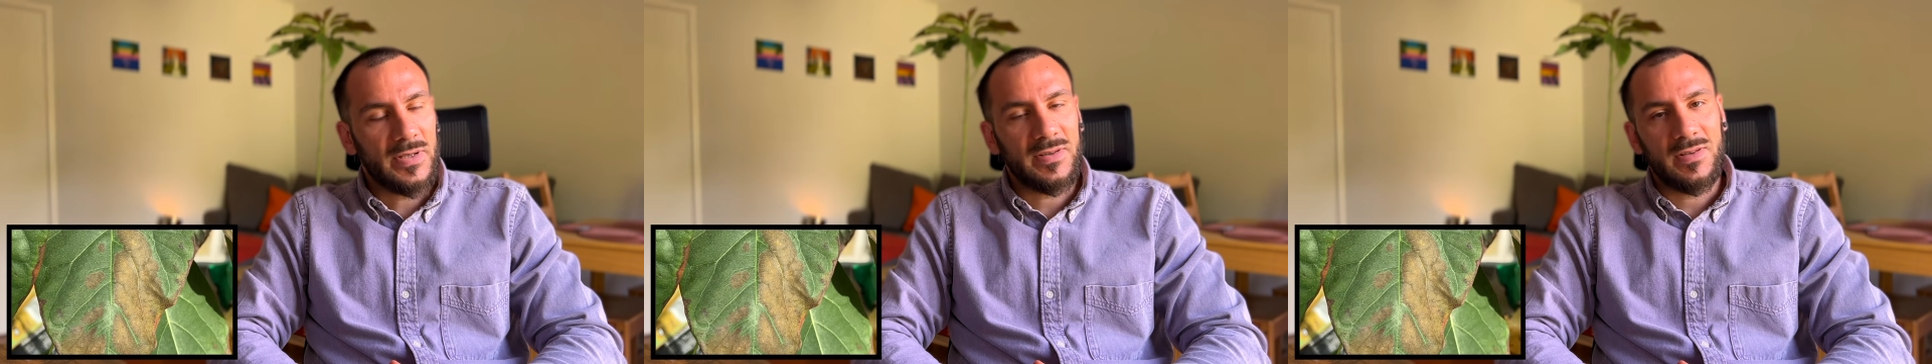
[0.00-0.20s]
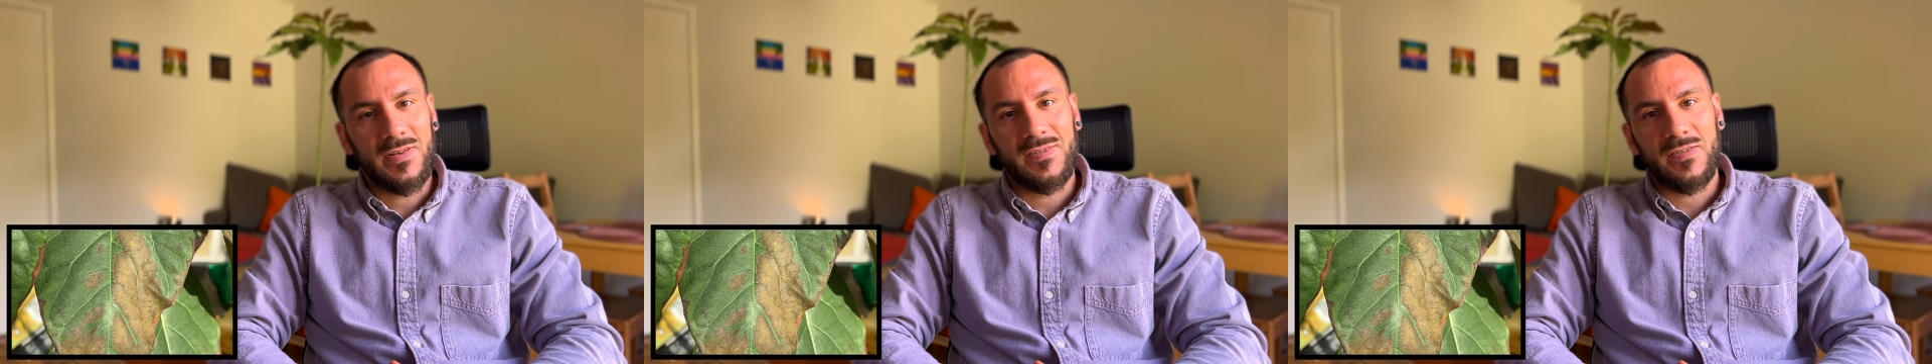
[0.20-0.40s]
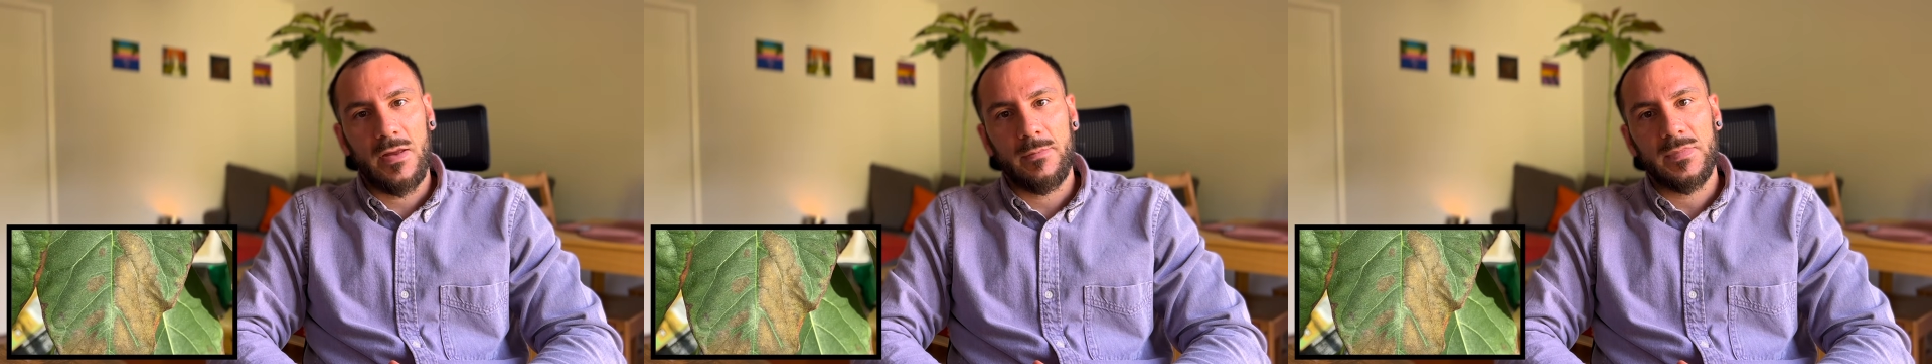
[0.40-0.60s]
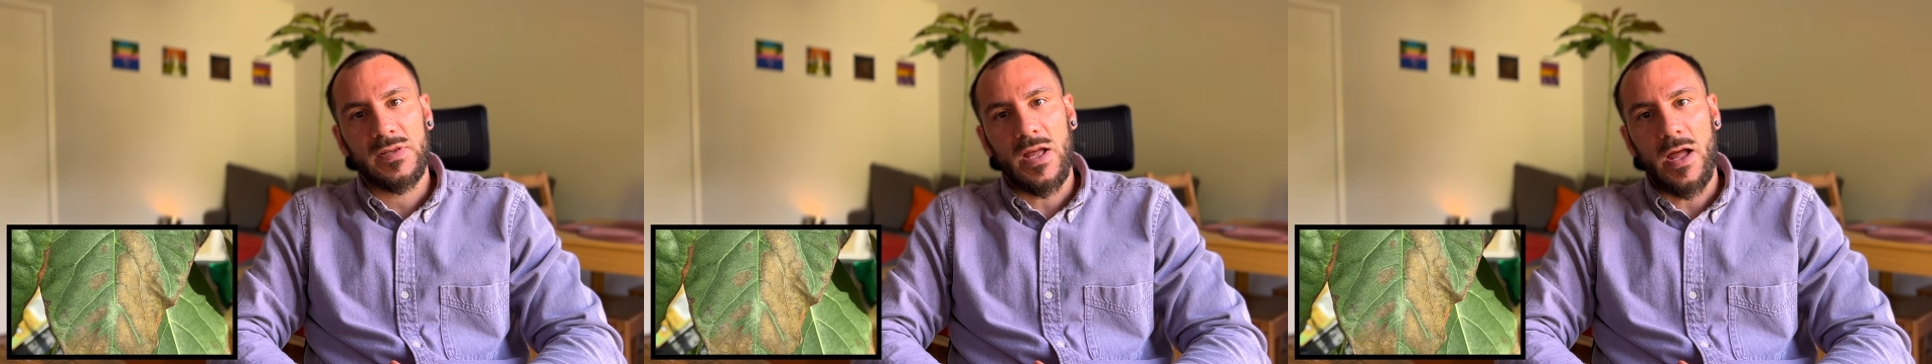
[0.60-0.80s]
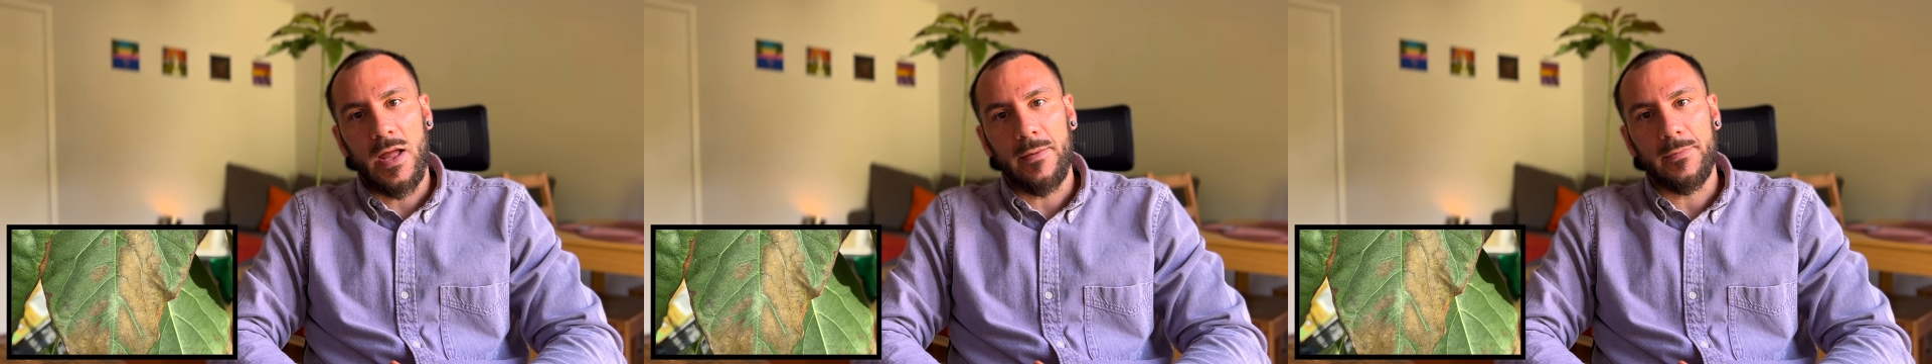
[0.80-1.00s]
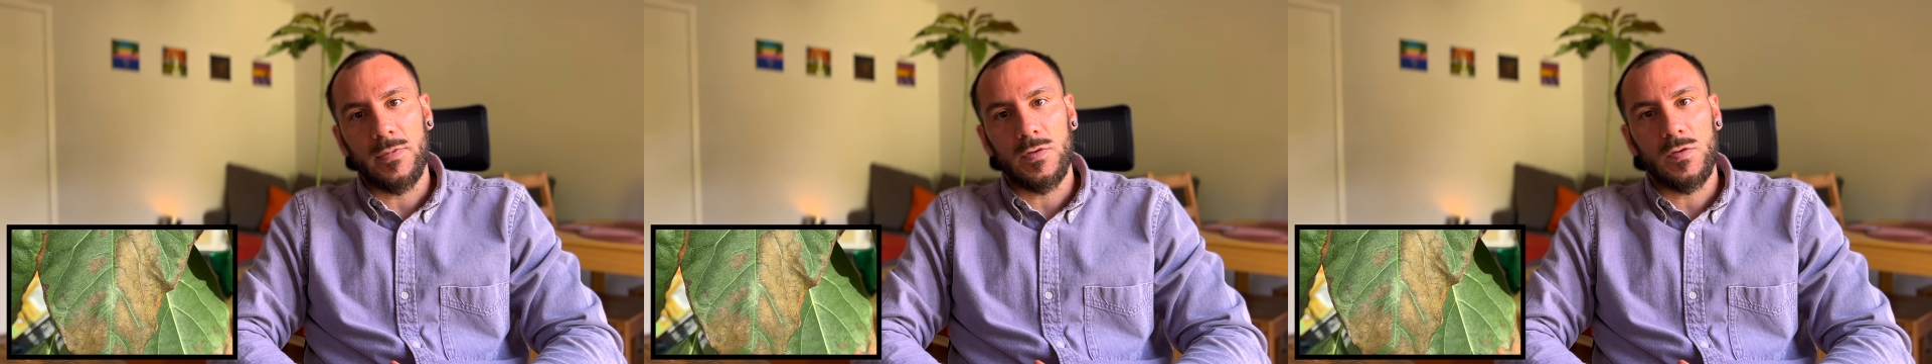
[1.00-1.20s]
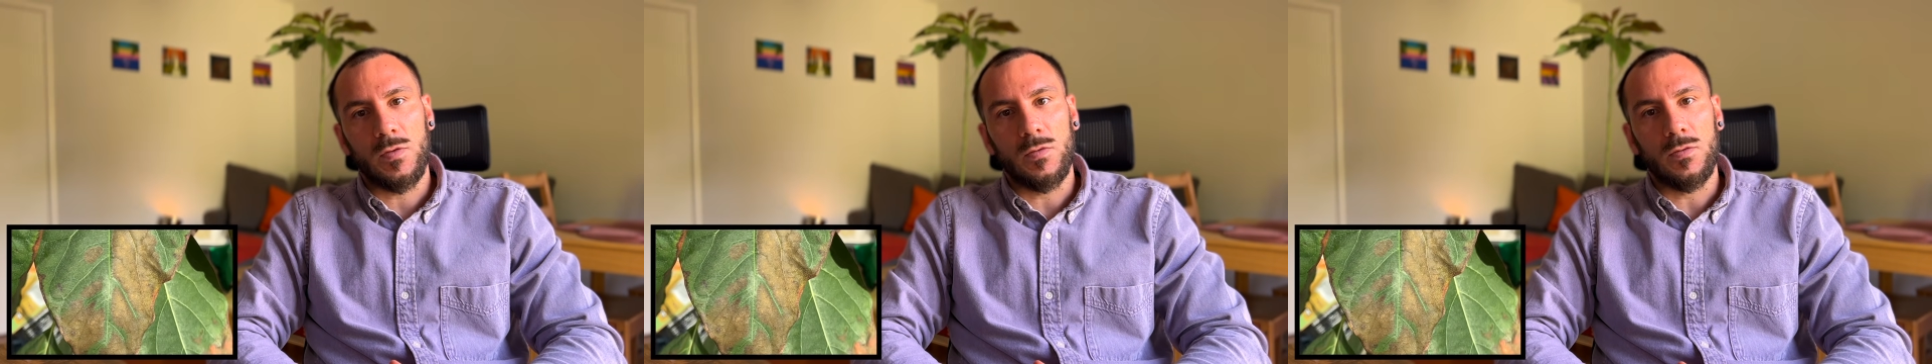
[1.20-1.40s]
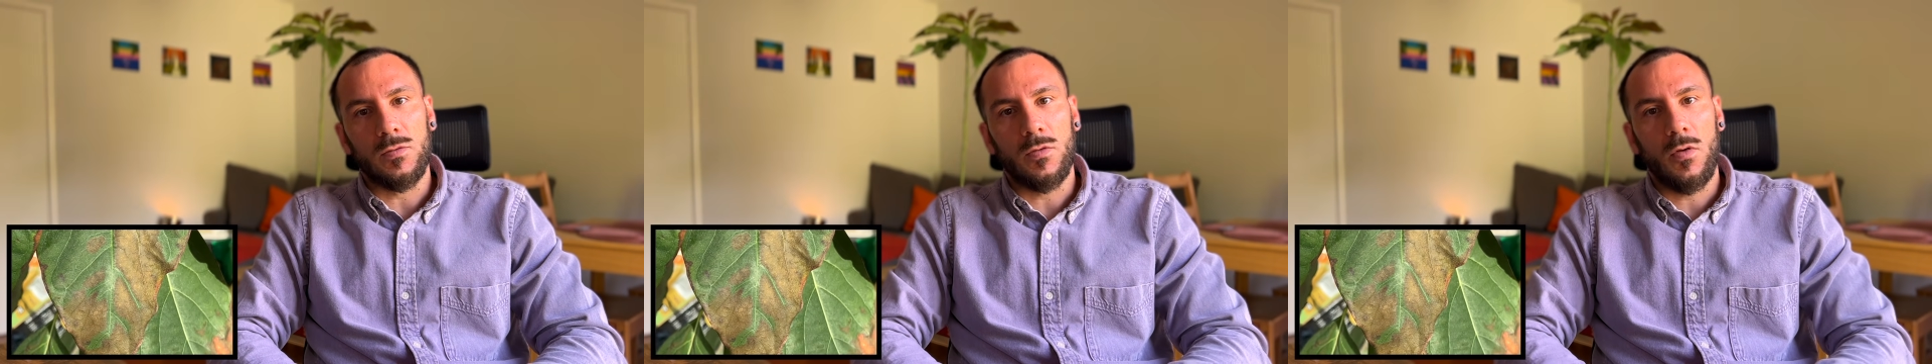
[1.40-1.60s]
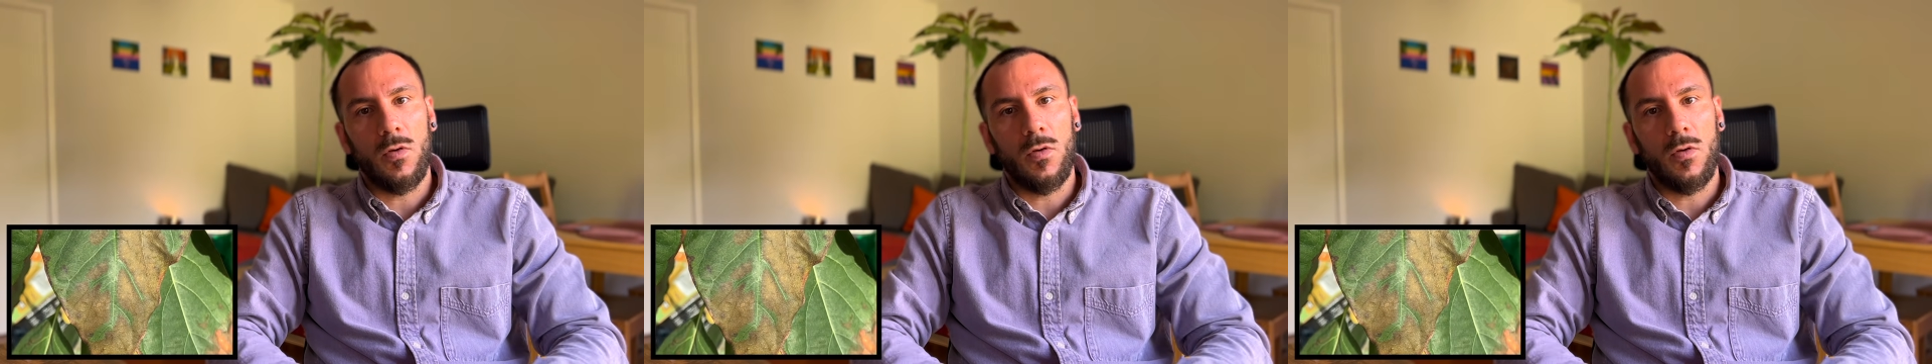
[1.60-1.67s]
at the same time, to